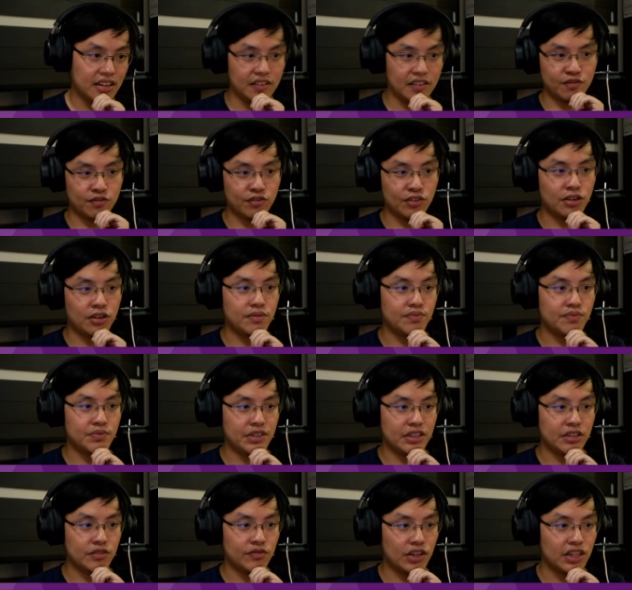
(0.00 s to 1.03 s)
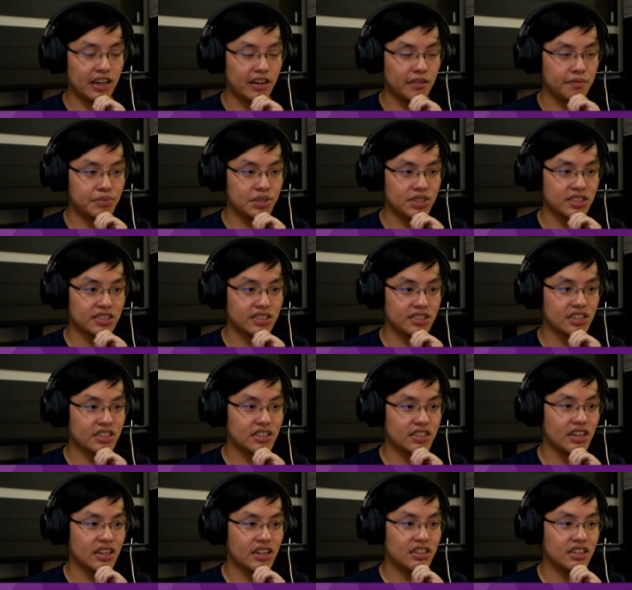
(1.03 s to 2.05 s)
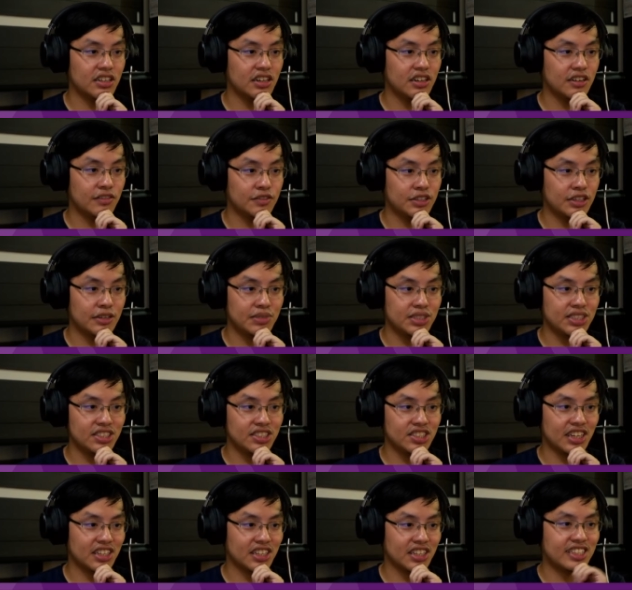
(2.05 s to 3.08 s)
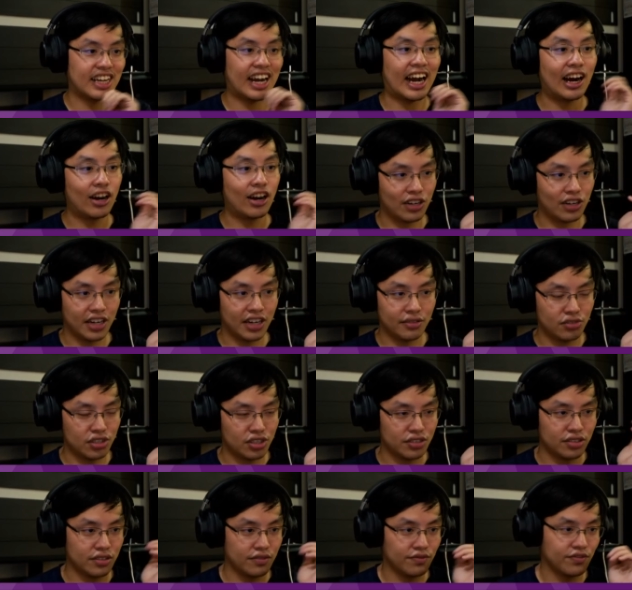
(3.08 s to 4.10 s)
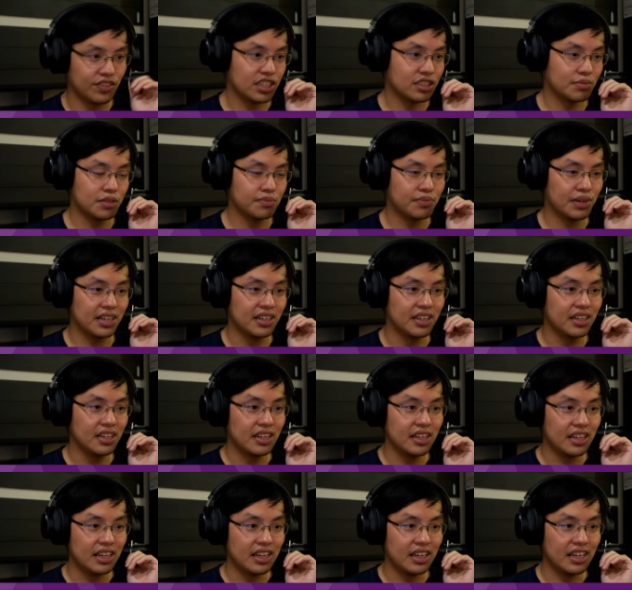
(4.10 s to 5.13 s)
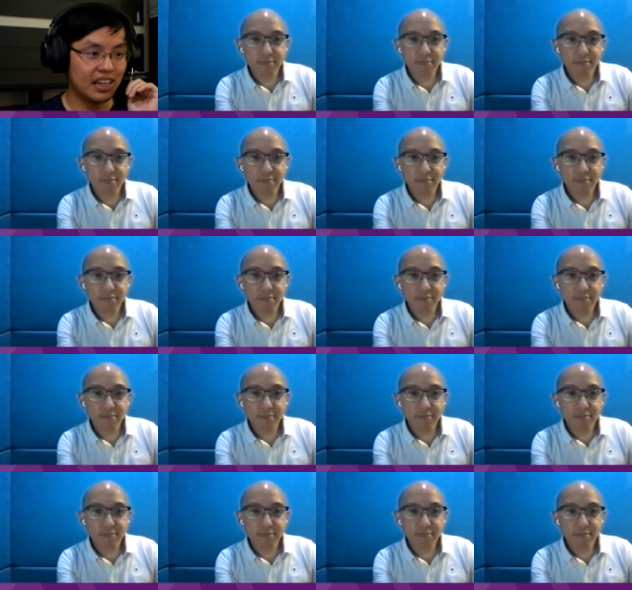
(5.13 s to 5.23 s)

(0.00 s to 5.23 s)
for like a business the business jargon is high return on investment, but it